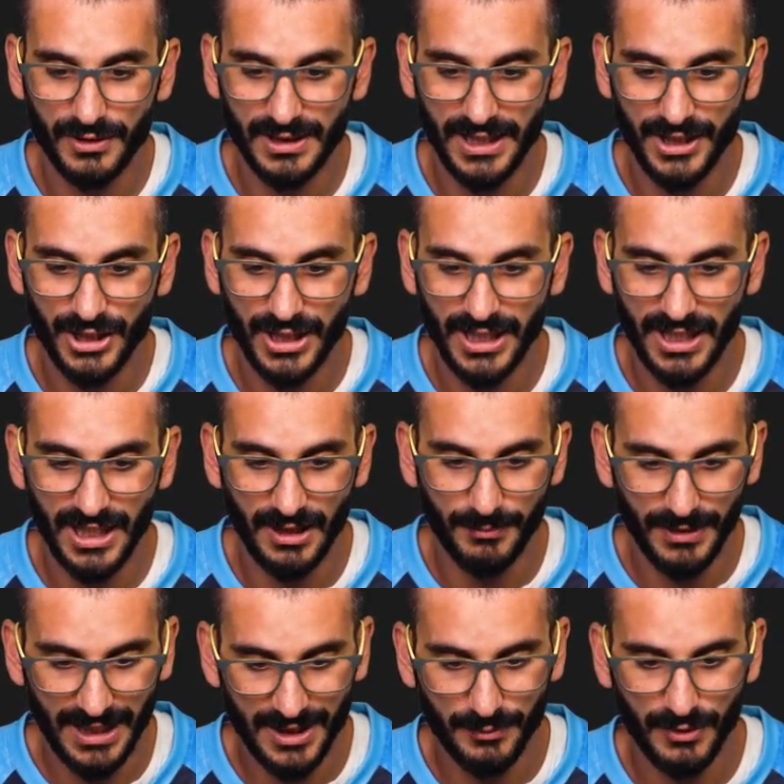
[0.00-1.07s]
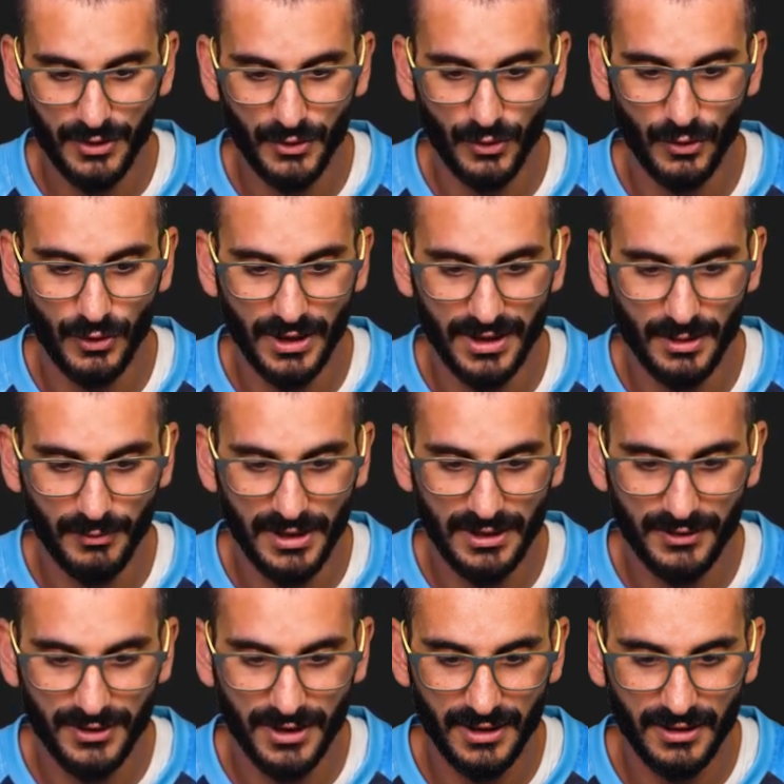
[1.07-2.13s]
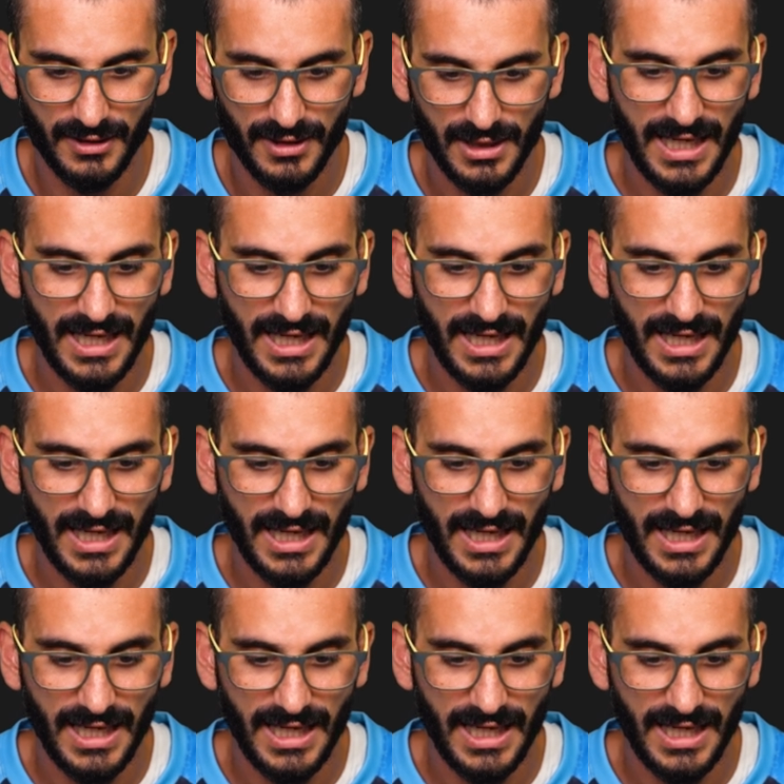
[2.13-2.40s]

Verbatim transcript: slash GitHub as we saw in the browser.